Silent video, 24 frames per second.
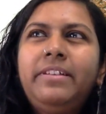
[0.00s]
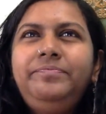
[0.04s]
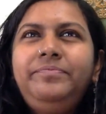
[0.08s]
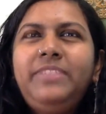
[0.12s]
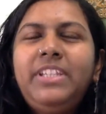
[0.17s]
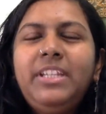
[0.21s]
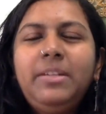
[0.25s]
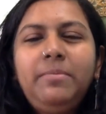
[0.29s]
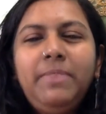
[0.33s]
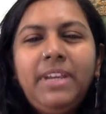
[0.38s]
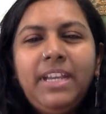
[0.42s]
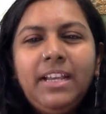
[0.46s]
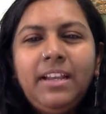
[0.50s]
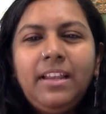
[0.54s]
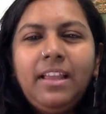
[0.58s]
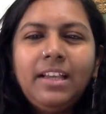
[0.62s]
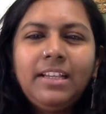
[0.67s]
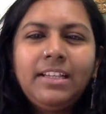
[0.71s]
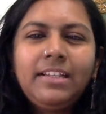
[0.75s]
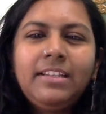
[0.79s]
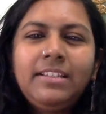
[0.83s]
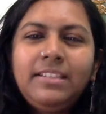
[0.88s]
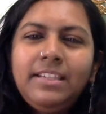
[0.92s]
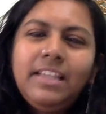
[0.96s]
didn't make a
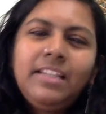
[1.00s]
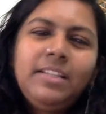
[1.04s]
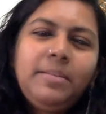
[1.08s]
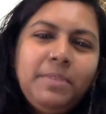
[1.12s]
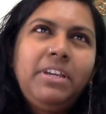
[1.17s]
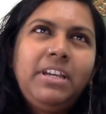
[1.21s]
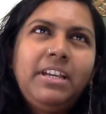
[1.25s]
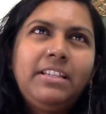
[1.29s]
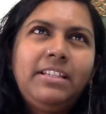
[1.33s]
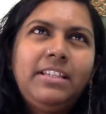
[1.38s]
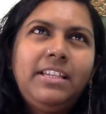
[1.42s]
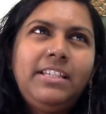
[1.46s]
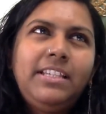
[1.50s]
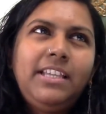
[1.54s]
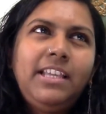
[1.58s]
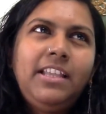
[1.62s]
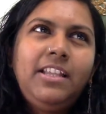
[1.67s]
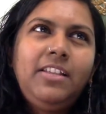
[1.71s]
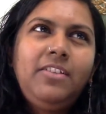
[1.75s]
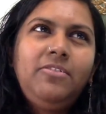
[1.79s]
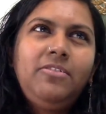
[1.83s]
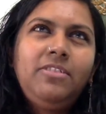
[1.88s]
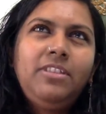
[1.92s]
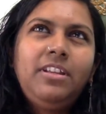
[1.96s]
lot of sense because I
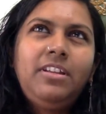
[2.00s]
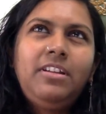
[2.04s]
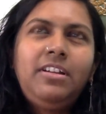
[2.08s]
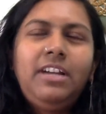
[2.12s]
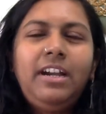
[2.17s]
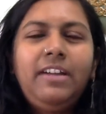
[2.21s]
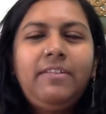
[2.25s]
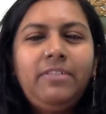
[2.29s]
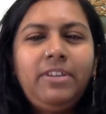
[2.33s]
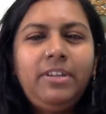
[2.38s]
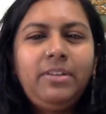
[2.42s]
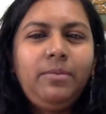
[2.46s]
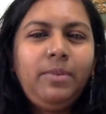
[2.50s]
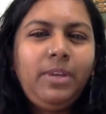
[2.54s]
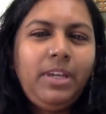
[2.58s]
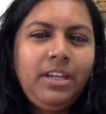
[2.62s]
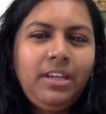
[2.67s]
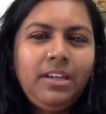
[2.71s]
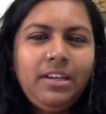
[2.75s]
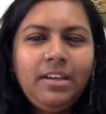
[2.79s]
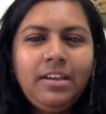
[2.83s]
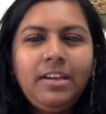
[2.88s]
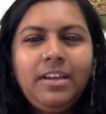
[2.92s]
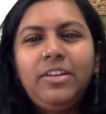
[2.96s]
send the newsletter every
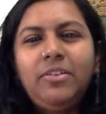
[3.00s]
week.